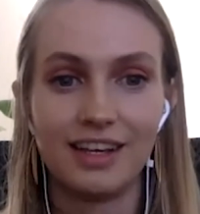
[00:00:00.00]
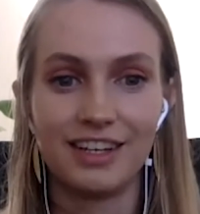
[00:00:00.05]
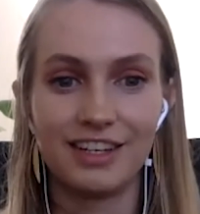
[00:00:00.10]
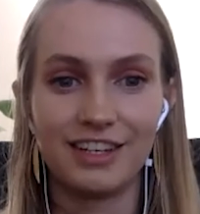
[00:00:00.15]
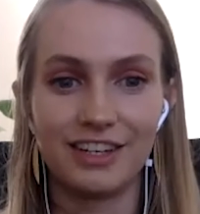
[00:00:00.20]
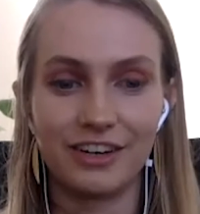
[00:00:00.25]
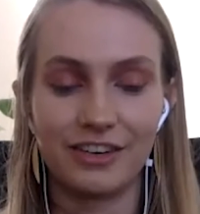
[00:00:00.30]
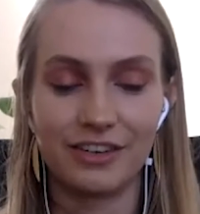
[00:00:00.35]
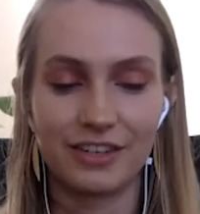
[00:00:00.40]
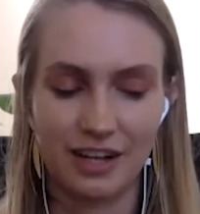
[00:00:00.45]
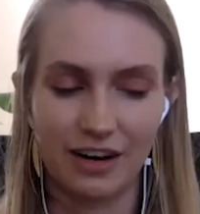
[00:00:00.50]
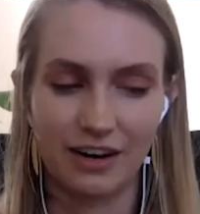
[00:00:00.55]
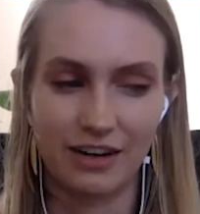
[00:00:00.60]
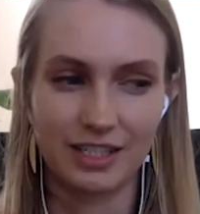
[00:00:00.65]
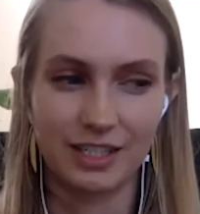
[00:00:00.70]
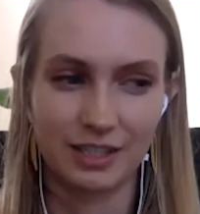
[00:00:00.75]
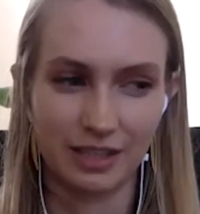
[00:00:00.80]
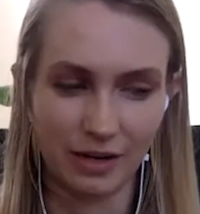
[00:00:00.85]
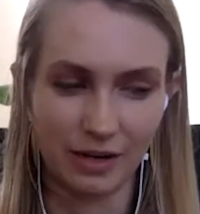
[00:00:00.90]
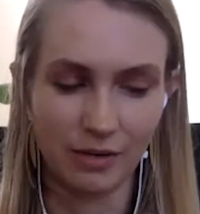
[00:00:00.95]
You know, it's hard
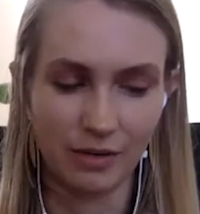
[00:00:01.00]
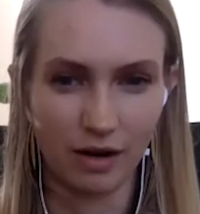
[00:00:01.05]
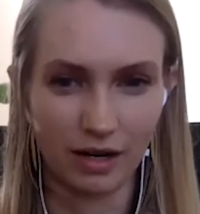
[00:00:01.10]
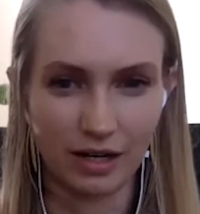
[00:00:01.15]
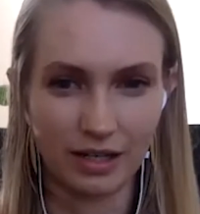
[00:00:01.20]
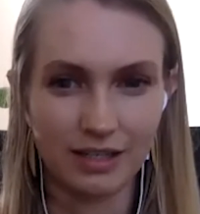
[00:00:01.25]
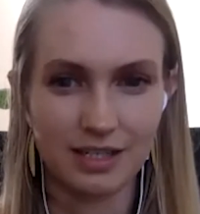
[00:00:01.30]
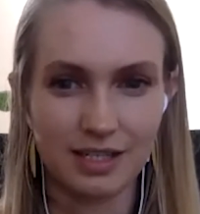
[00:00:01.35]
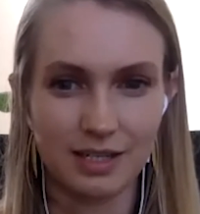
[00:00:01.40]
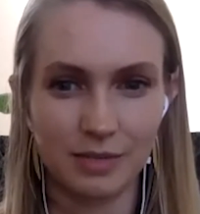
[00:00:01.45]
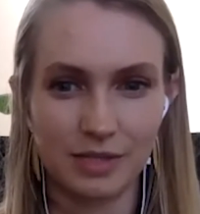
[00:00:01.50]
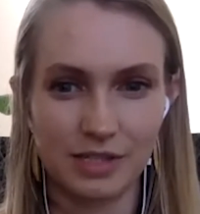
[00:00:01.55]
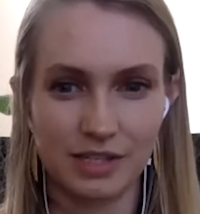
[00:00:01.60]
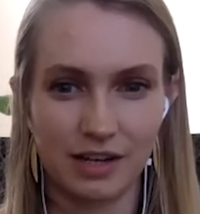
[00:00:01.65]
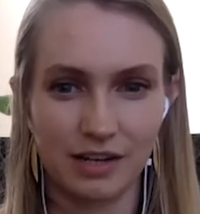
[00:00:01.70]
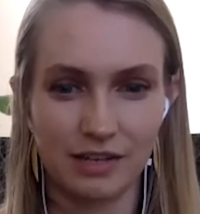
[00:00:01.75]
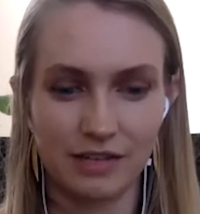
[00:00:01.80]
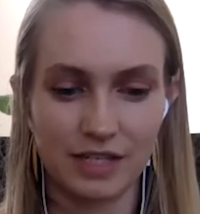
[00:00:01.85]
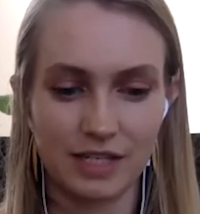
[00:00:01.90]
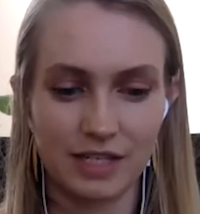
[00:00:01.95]
to like walk into someone's
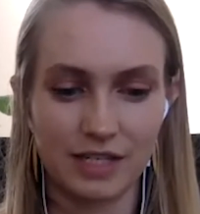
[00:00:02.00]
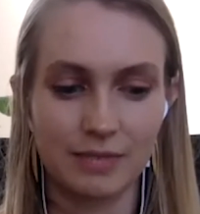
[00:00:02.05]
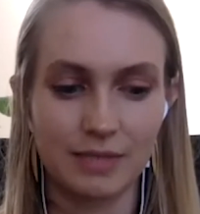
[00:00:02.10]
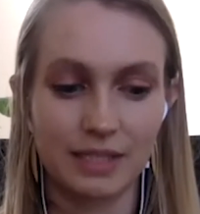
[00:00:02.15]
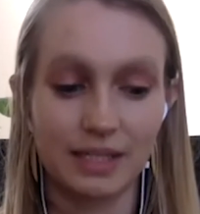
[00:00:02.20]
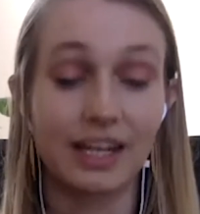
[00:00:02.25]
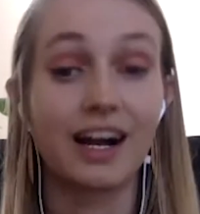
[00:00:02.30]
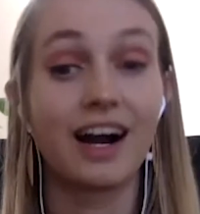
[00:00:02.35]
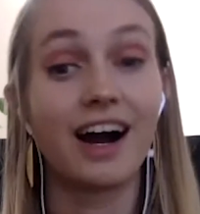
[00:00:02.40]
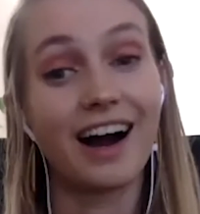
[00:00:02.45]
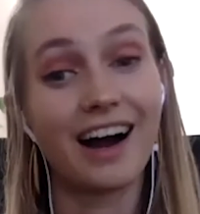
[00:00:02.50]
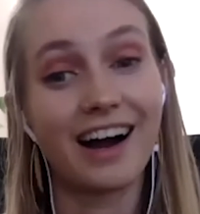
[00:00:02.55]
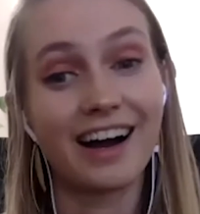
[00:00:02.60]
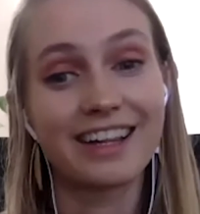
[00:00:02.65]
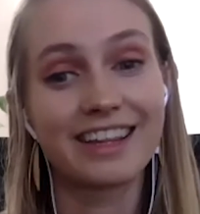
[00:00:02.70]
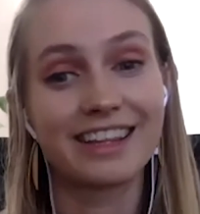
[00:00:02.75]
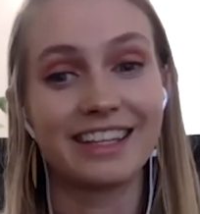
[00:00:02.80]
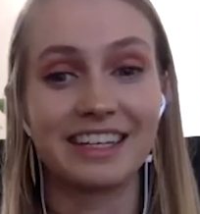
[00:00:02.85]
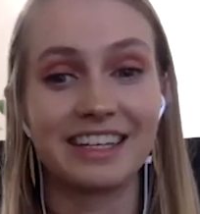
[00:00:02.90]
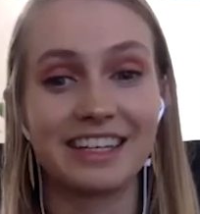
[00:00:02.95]
office and be like, I
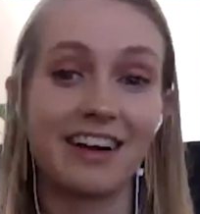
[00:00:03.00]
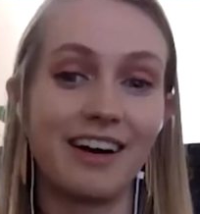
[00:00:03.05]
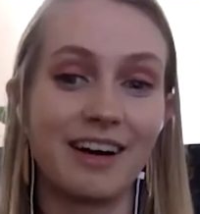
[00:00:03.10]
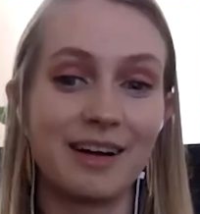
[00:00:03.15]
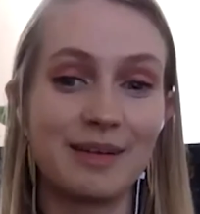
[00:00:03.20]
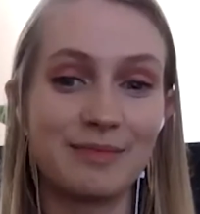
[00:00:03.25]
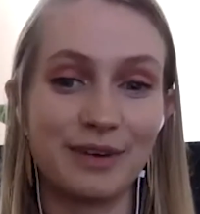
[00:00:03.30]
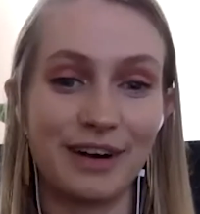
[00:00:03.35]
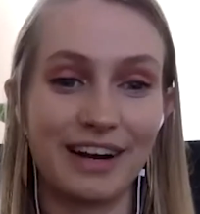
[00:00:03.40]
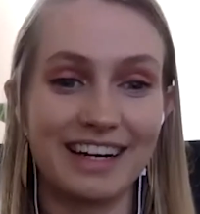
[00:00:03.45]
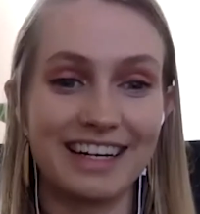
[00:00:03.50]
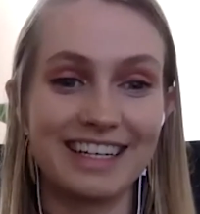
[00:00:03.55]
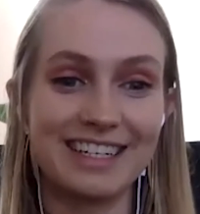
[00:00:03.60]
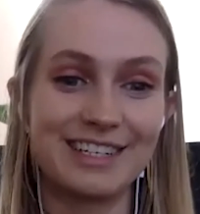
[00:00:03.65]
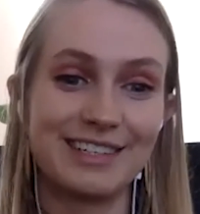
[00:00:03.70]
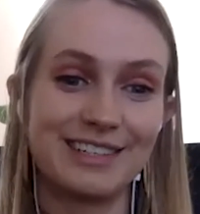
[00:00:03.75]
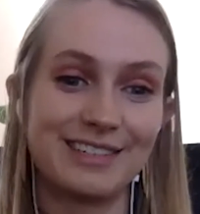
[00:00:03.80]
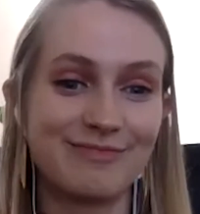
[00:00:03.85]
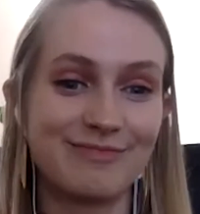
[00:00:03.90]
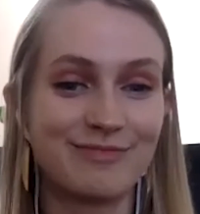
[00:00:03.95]
think I'm ready
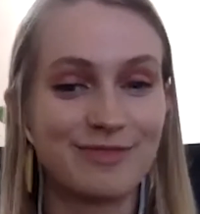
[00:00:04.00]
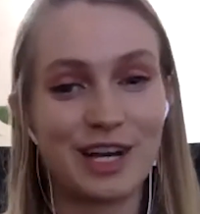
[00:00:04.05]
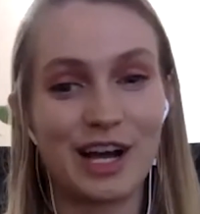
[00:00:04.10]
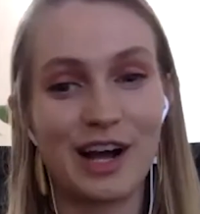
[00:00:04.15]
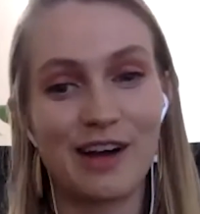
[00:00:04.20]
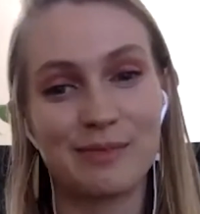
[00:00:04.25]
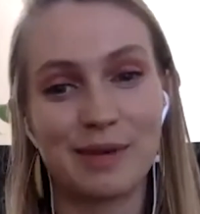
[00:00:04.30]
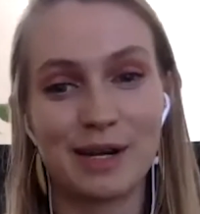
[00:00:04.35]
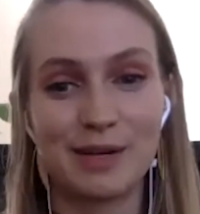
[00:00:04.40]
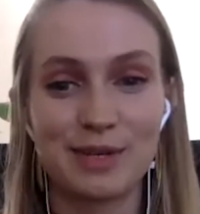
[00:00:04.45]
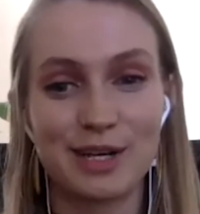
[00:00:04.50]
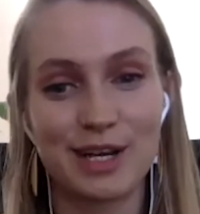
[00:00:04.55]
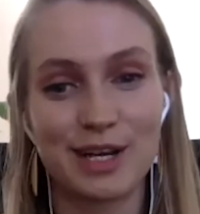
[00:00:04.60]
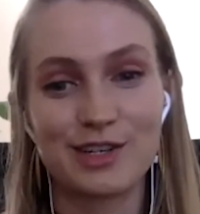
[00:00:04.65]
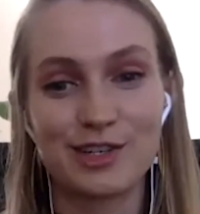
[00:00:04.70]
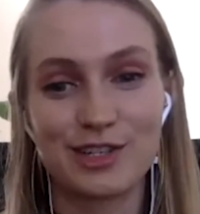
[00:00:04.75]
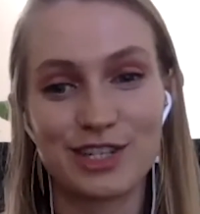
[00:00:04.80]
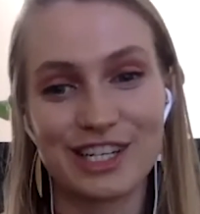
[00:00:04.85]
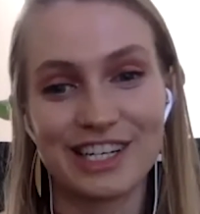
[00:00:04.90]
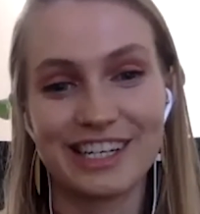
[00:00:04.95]
to have my
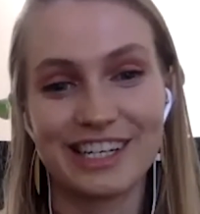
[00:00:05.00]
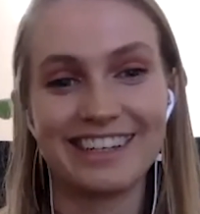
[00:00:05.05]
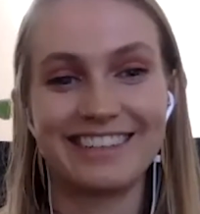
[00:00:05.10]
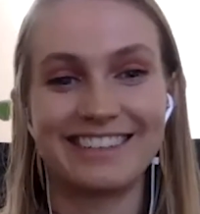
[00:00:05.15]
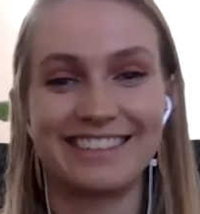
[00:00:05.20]
PhD.